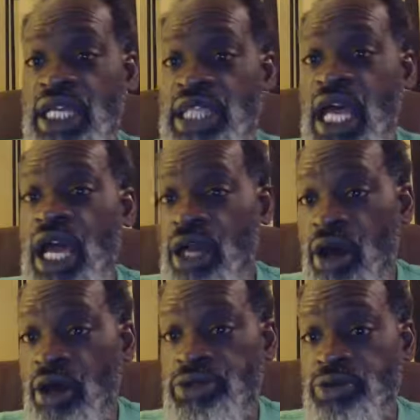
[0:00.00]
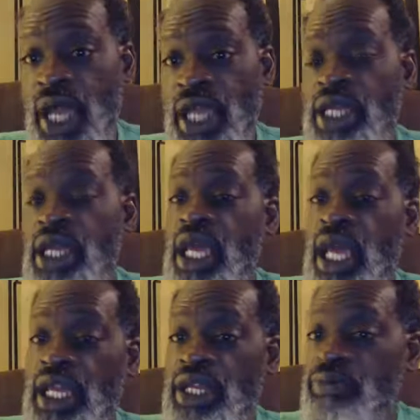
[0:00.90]
how it goes, right?
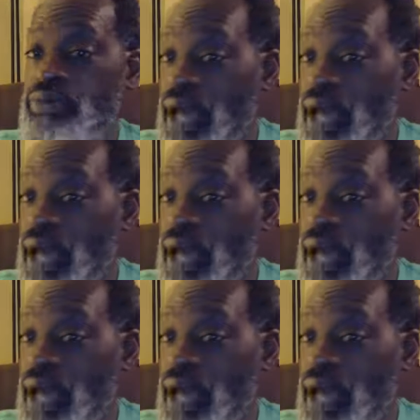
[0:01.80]
And my